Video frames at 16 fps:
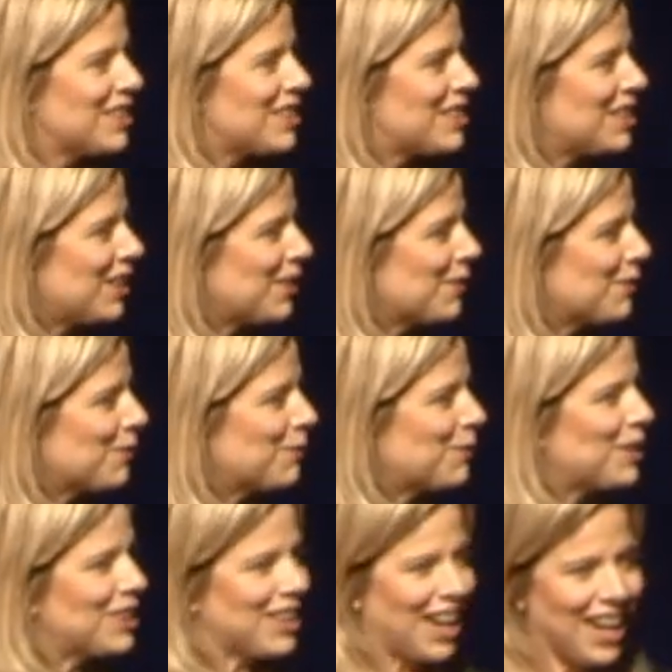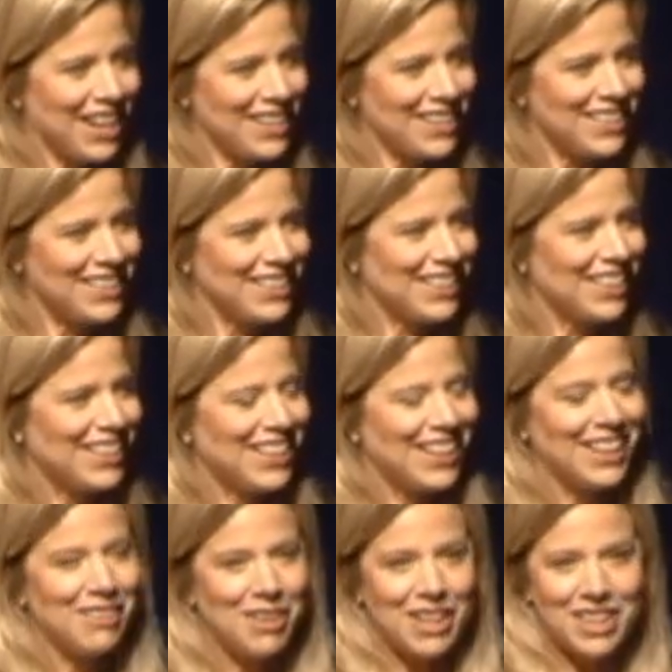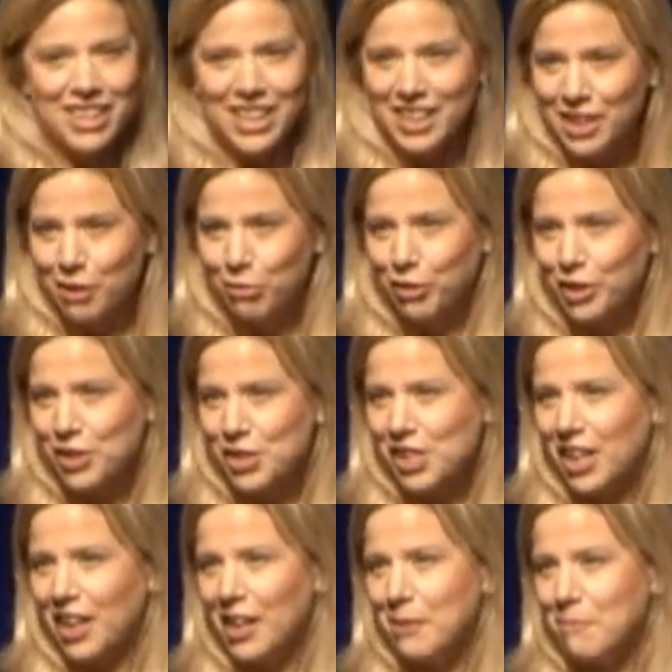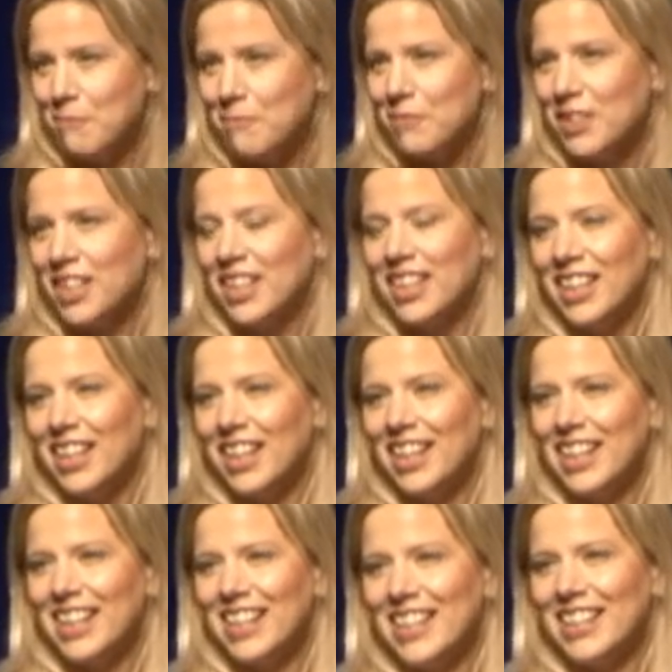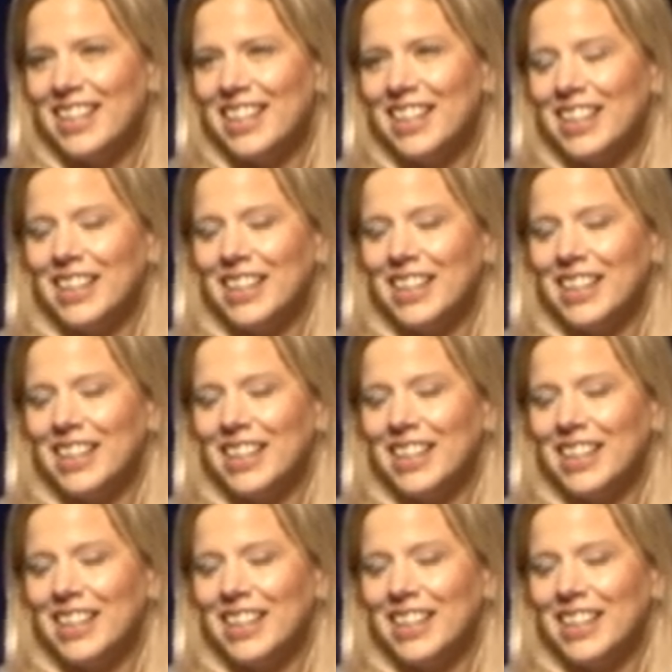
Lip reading: So with that, I want to thank you for your time and